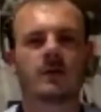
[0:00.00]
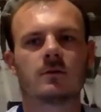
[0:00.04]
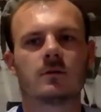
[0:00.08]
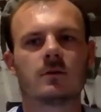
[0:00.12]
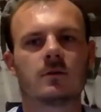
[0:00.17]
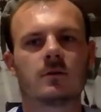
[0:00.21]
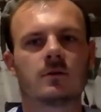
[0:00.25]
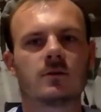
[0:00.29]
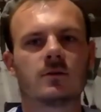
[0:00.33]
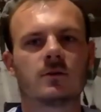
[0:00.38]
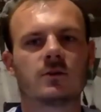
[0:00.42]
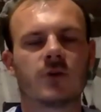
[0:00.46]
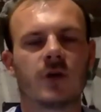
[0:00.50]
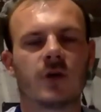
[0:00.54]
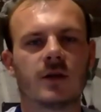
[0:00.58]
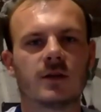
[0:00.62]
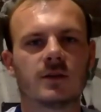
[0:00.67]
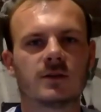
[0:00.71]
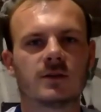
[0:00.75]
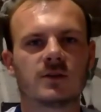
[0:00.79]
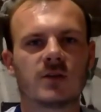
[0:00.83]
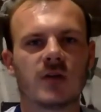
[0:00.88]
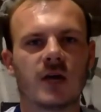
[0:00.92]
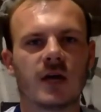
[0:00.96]
Trent's
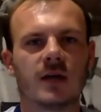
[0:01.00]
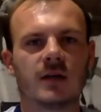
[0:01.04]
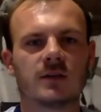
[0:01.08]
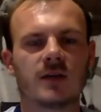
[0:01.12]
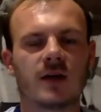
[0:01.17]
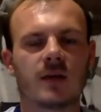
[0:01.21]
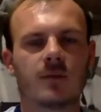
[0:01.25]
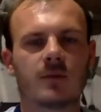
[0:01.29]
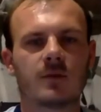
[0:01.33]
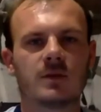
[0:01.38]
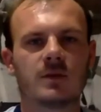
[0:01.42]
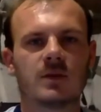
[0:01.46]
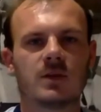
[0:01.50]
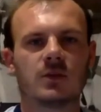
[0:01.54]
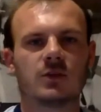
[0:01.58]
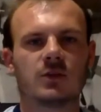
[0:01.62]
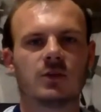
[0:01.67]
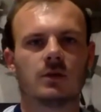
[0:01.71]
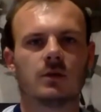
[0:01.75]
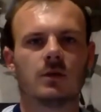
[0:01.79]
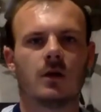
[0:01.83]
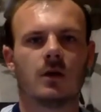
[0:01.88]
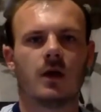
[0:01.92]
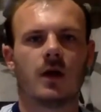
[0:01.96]
changed that
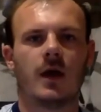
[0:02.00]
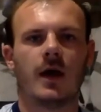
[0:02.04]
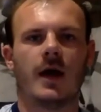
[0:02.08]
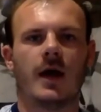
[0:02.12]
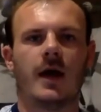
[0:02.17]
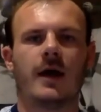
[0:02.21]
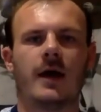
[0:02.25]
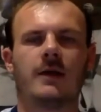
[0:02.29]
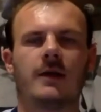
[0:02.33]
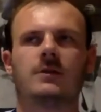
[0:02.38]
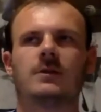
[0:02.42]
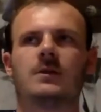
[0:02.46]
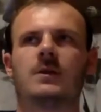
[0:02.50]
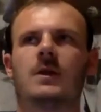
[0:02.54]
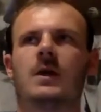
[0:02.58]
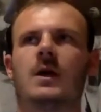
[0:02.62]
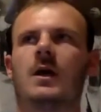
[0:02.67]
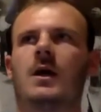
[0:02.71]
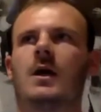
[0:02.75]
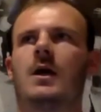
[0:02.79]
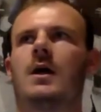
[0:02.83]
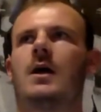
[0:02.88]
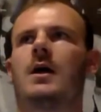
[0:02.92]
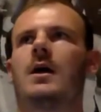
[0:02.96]
position, and
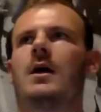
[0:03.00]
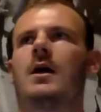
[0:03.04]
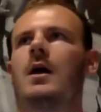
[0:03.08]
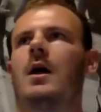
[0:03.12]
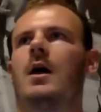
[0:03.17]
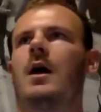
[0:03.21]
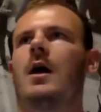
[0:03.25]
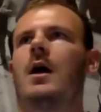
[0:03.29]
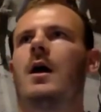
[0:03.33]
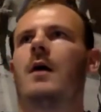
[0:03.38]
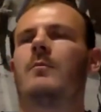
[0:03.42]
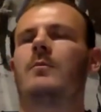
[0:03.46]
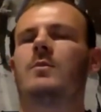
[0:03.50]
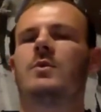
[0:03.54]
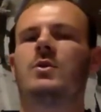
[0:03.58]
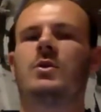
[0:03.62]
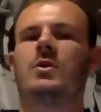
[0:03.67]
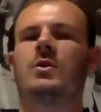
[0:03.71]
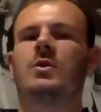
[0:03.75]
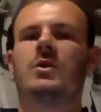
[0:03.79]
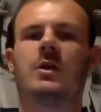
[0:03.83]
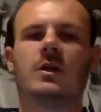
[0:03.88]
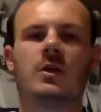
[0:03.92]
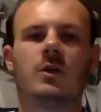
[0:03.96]

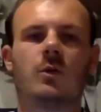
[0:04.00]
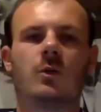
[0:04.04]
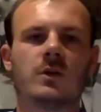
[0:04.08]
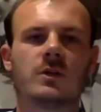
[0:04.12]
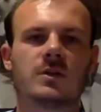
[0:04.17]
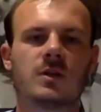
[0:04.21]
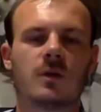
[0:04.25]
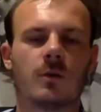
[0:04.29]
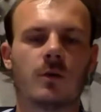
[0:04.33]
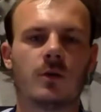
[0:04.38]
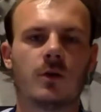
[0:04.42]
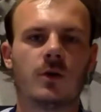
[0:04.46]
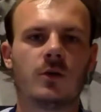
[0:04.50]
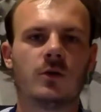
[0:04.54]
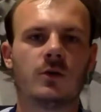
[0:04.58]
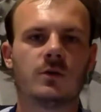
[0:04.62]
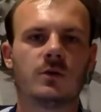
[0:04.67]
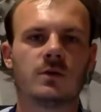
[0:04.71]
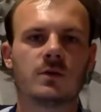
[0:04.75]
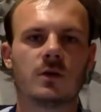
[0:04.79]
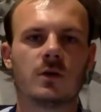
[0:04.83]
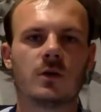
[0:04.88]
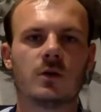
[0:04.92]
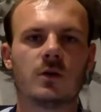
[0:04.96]
you want someone
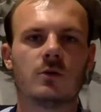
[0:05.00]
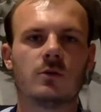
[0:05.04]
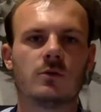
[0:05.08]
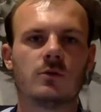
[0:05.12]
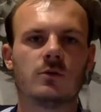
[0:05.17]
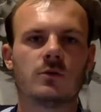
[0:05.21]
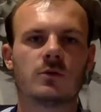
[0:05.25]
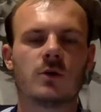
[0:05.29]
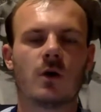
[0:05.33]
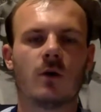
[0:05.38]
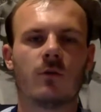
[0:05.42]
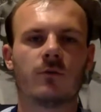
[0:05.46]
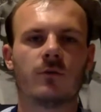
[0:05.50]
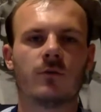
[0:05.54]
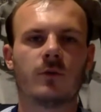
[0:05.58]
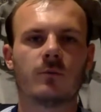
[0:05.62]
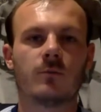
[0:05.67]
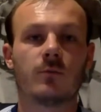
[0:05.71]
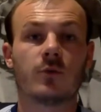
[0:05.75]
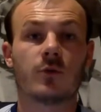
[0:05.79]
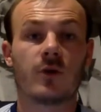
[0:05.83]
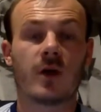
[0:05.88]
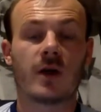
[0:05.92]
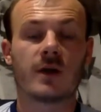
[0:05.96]
who's
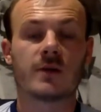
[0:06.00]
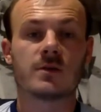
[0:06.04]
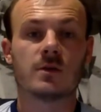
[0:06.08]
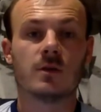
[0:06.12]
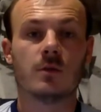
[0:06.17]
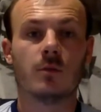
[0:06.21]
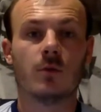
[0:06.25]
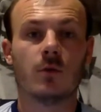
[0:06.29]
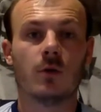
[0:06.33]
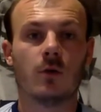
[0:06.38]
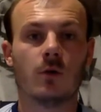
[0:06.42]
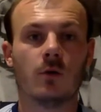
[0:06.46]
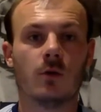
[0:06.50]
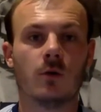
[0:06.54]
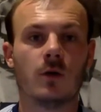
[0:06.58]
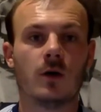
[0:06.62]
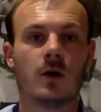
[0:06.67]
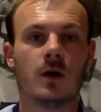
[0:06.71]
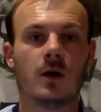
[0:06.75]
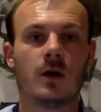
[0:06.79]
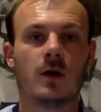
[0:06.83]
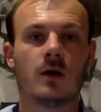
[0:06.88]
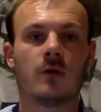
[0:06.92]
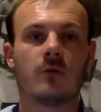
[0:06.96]
confident progressing the ball
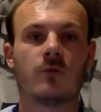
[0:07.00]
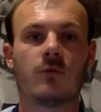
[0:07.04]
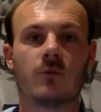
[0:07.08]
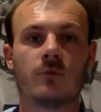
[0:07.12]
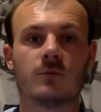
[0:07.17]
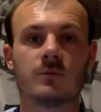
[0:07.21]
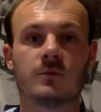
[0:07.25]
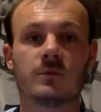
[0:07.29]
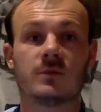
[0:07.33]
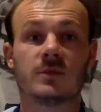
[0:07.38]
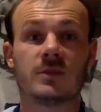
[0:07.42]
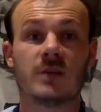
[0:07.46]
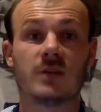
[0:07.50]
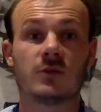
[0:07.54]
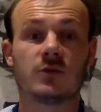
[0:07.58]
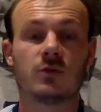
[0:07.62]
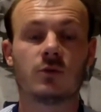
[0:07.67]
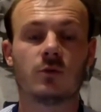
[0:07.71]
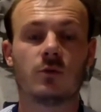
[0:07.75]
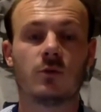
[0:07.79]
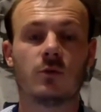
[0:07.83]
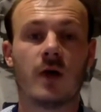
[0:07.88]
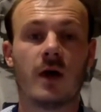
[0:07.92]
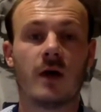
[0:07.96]
from
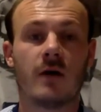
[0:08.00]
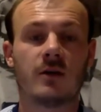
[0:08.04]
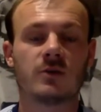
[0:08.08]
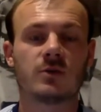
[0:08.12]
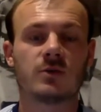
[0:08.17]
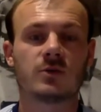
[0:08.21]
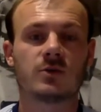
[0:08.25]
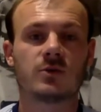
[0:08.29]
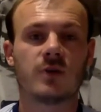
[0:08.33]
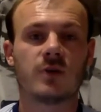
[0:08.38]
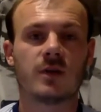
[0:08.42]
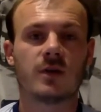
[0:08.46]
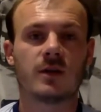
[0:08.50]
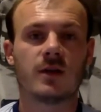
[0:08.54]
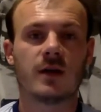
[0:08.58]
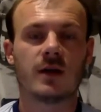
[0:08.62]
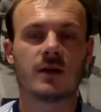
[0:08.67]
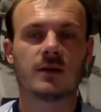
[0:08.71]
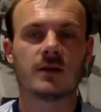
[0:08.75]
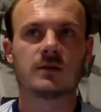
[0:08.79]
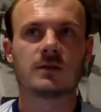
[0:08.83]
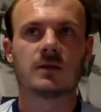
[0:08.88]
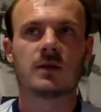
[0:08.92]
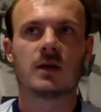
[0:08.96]
central areas, which Trent
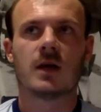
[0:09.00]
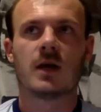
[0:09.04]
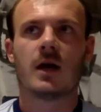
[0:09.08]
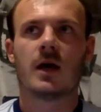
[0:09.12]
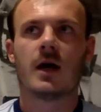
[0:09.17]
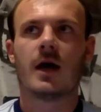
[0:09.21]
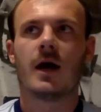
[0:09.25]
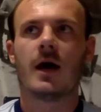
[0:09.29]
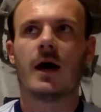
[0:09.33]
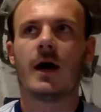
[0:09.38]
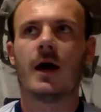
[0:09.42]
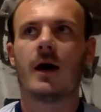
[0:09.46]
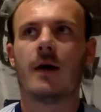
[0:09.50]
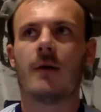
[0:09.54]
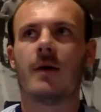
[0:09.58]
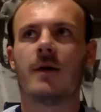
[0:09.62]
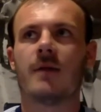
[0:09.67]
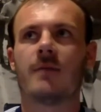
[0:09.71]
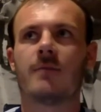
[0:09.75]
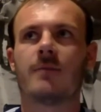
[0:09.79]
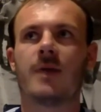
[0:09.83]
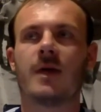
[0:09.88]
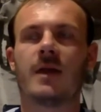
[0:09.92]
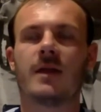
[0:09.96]
does.
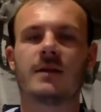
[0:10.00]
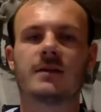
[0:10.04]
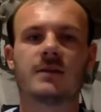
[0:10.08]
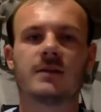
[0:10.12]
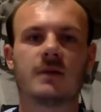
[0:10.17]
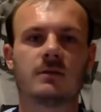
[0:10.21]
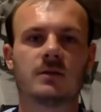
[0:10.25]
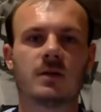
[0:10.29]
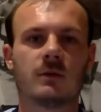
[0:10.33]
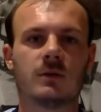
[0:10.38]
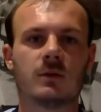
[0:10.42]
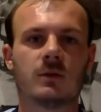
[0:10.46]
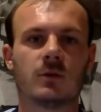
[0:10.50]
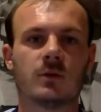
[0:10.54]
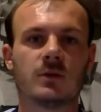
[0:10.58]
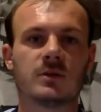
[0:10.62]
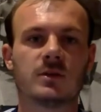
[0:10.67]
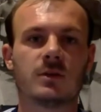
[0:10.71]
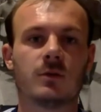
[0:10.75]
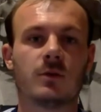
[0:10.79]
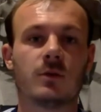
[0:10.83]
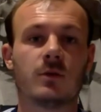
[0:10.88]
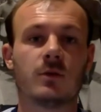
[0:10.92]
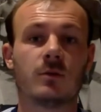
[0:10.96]
But at the same time, you want
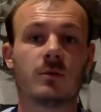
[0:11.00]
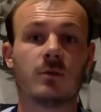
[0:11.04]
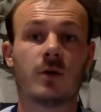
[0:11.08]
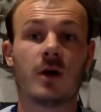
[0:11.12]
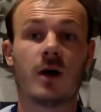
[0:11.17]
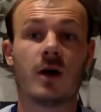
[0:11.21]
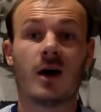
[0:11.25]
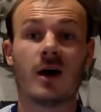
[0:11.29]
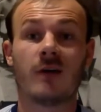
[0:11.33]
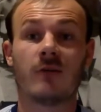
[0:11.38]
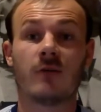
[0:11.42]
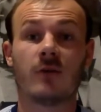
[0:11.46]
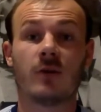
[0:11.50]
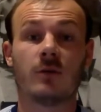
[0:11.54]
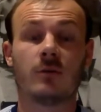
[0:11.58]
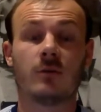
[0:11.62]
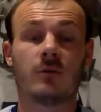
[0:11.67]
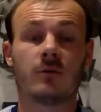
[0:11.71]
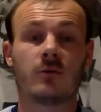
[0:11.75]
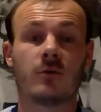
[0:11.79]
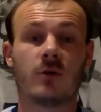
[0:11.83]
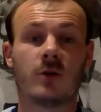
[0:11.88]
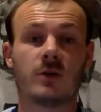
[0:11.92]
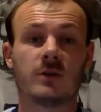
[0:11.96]
someone who can put a high volume
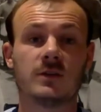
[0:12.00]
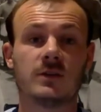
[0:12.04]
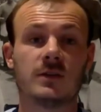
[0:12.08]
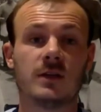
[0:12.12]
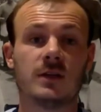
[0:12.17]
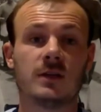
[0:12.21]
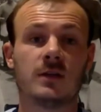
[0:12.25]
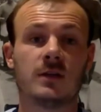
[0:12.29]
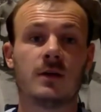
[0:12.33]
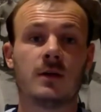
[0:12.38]
of crosses in